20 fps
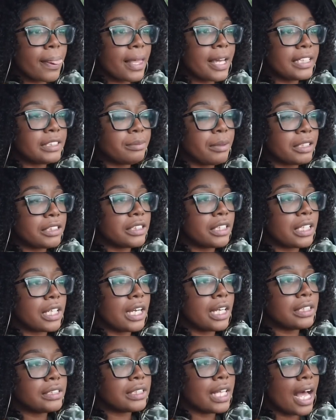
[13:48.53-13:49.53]
Especially
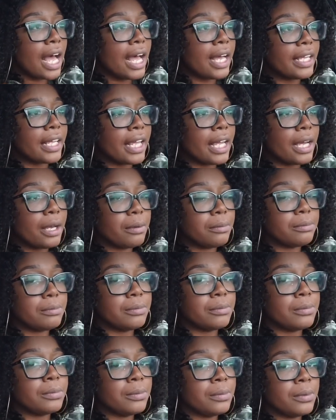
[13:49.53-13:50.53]
because I
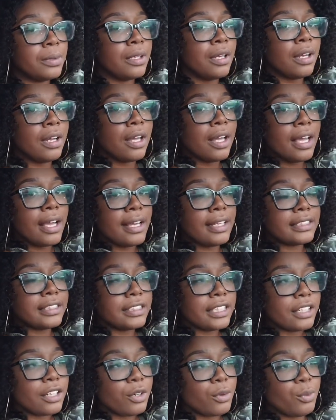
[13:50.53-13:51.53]
am a
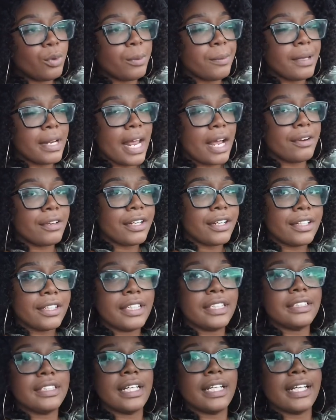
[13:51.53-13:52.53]
single woman out here in
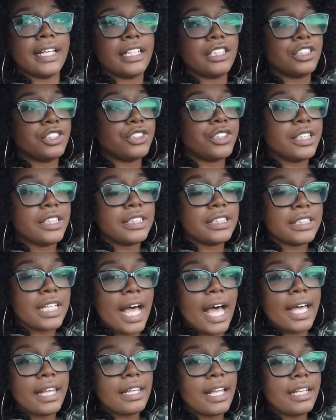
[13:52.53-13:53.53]
these Atlanta streets.
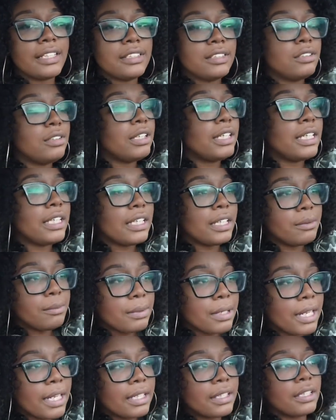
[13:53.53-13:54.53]
I like to
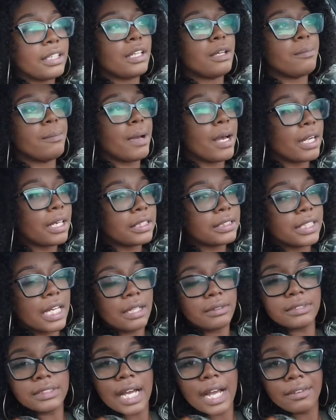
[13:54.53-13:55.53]
eliminate the amount of
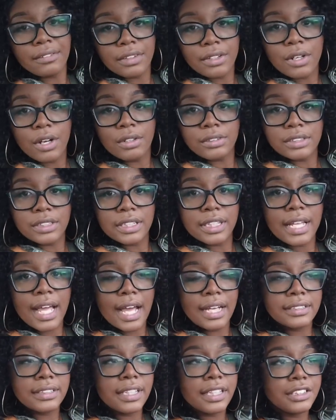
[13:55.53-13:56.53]
times I have to go to the
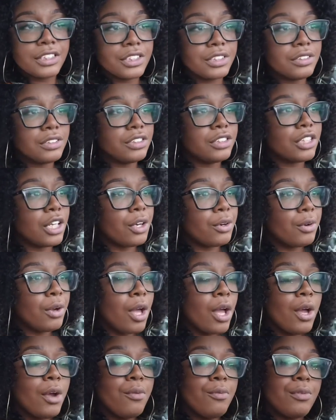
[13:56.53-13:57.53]
gas station. So
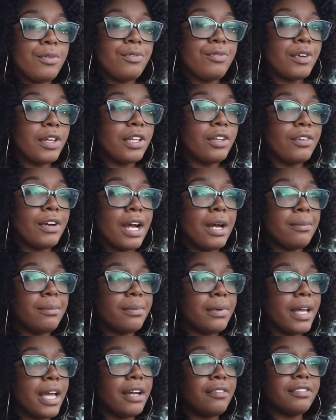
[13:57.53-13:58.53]
we fill her up
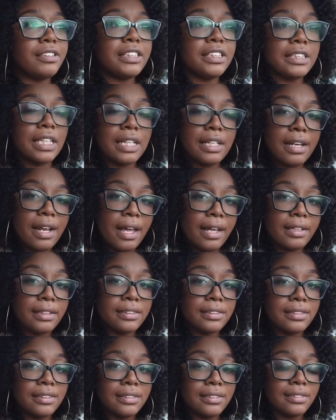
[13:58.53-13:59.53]
every Sunday,
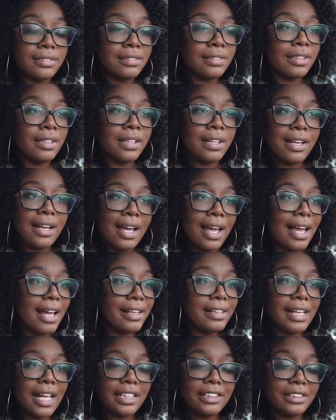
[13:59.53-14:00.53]

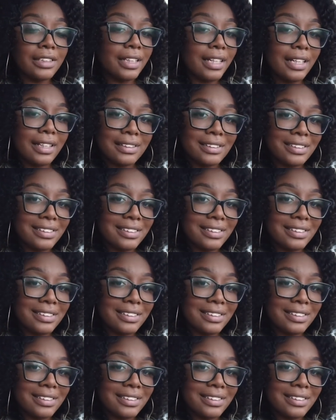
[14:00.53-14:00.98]
and that's it.